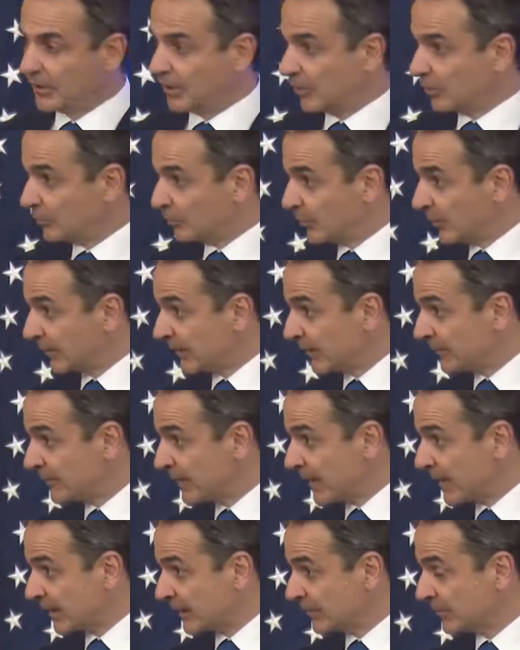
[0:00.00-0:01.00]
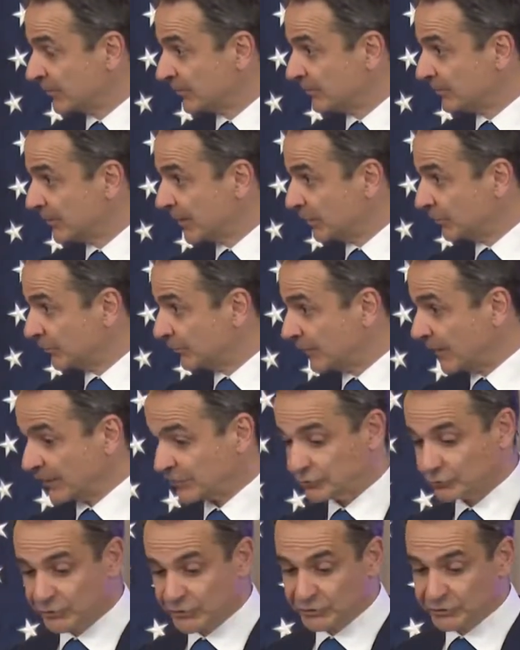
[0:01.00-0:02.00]
are bringing back
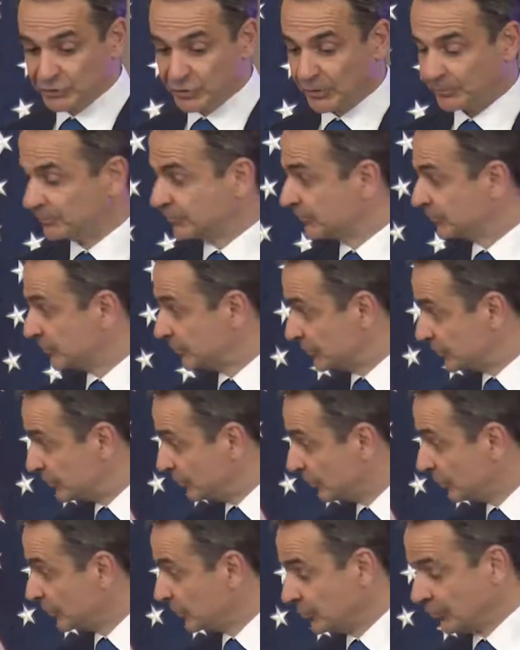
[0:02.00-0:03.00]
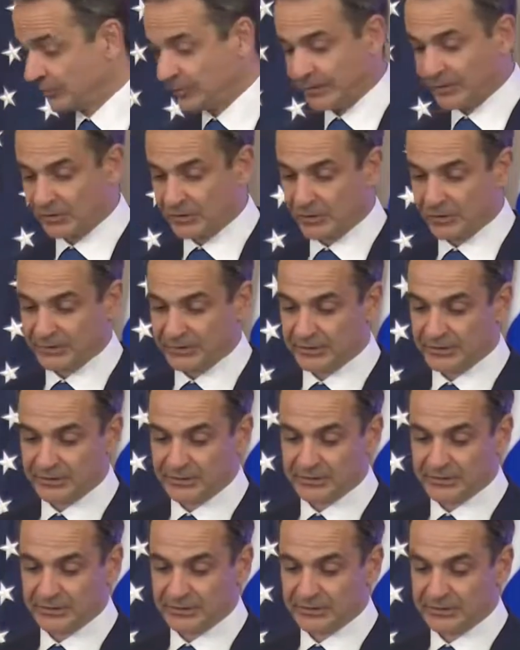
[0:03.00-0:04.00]
manufacturing jobs to the European
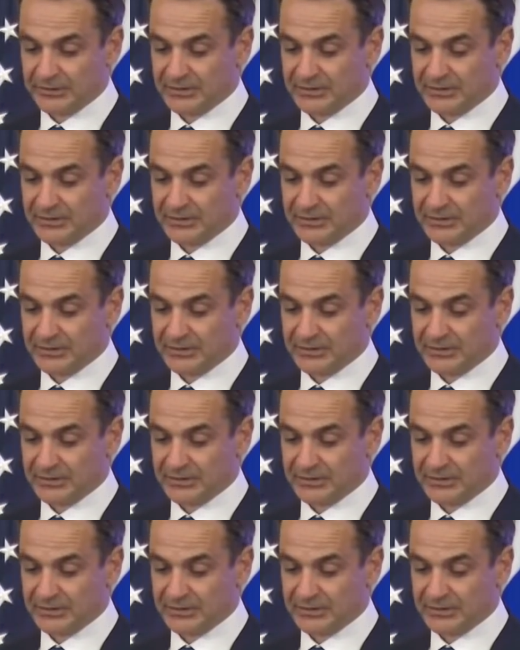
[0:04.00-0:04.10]
continent,